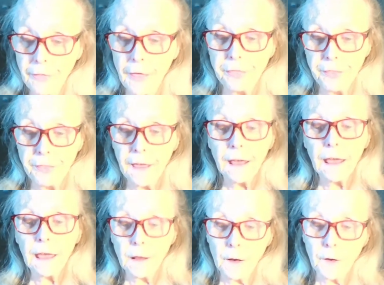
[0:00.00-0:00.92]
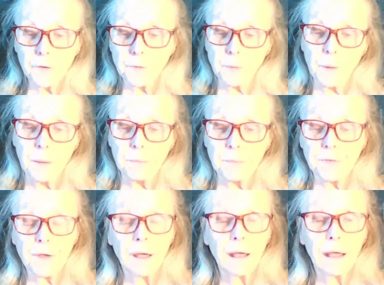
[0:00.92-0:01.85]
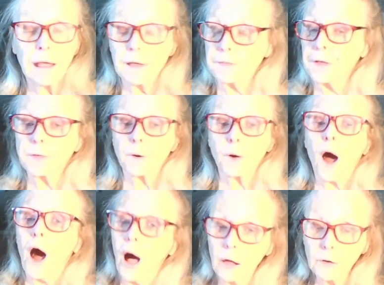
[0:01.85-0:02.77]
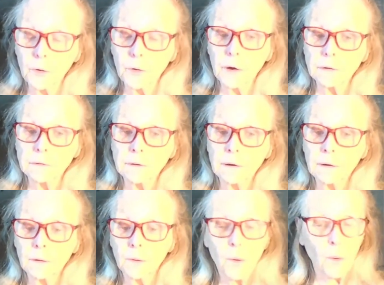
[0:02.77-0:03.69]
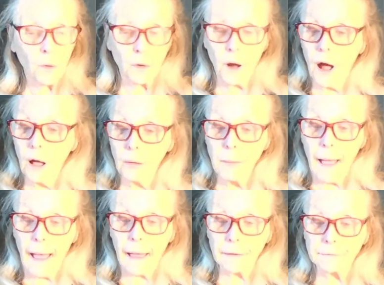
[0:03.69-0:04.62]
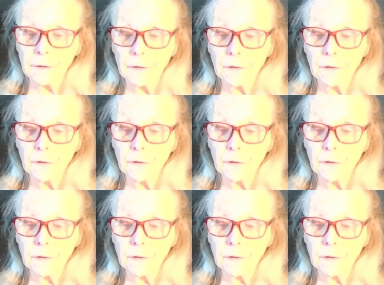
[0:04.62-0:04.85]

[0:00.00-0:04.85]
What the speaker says: They think in extremes. It's either all good or all bad.